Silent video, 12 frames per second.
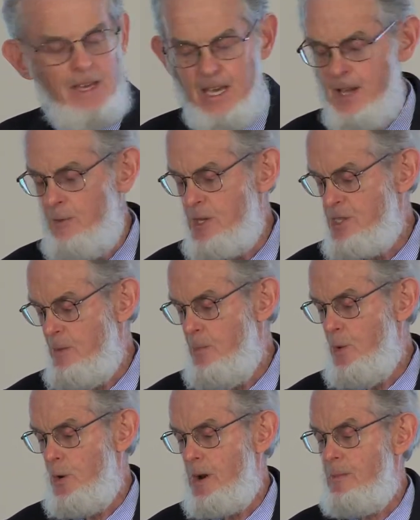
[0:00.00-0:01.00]
He was
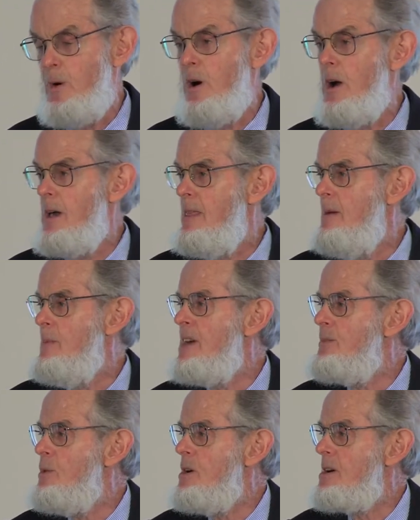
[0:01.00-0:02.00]
supported by the
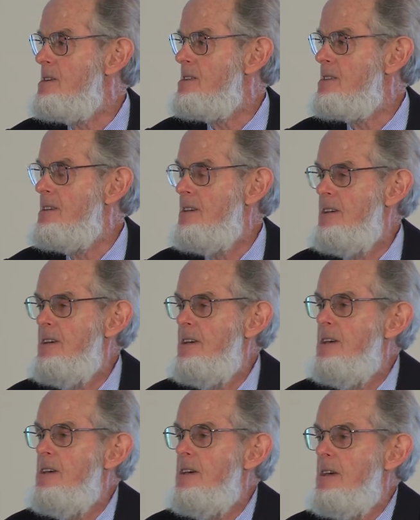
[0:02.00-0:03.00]
meat workers
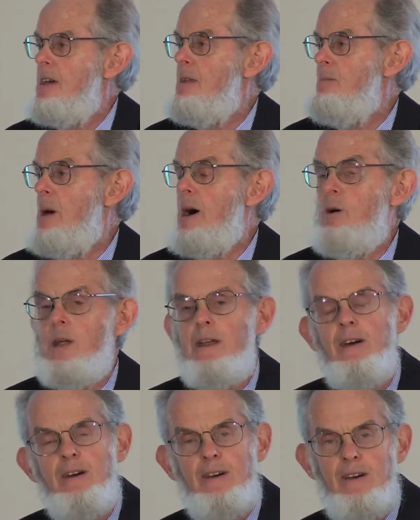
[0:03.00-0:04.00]
in Bowen,